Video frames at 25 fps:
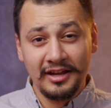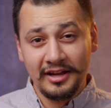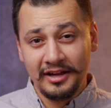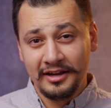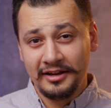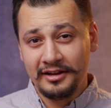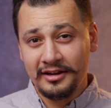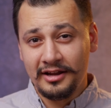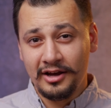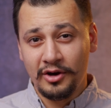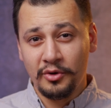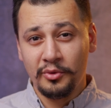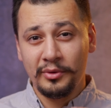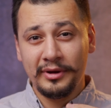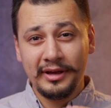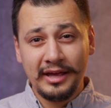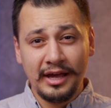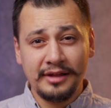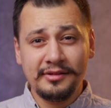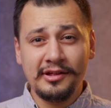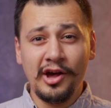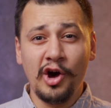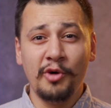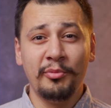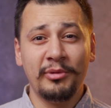Now,
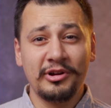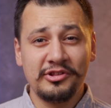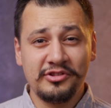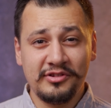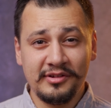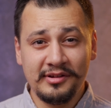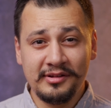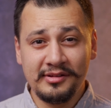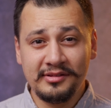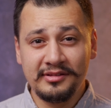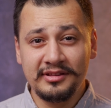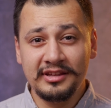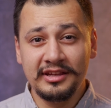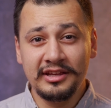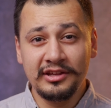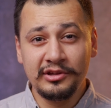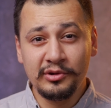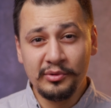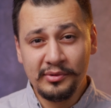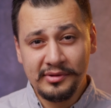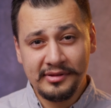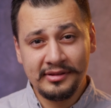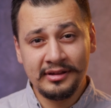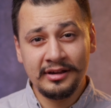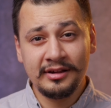guess how much is the
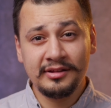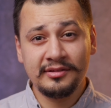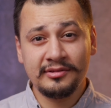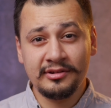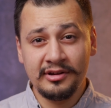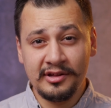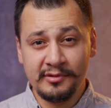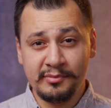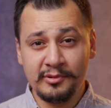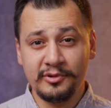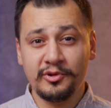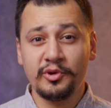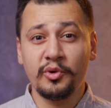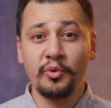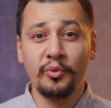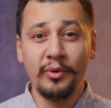U6 transmitter